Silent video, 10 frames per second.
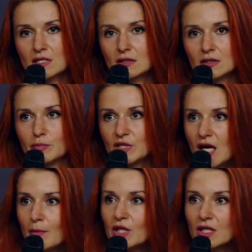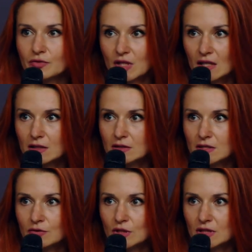This is support to internal
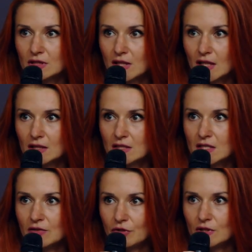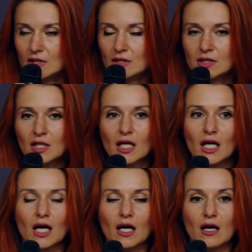displaced people. This is working
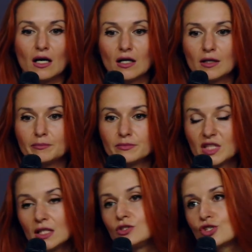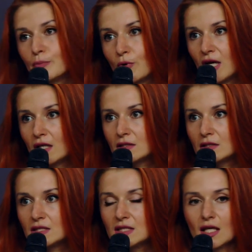with the parents who lost their
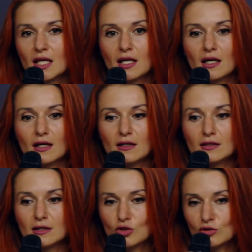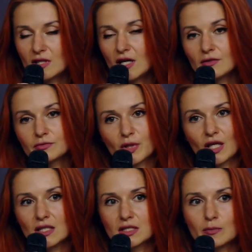children um, in the
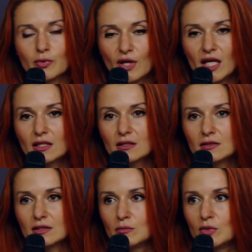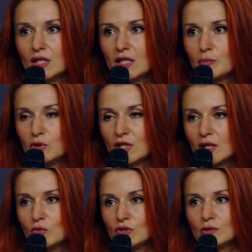war. Um,
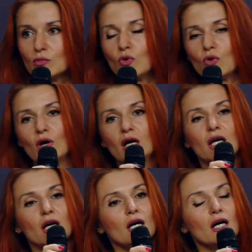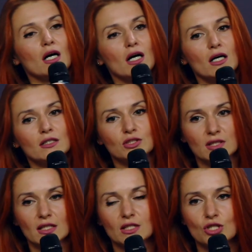Top Drive uh, this is yet
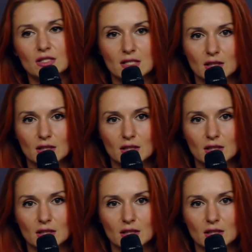another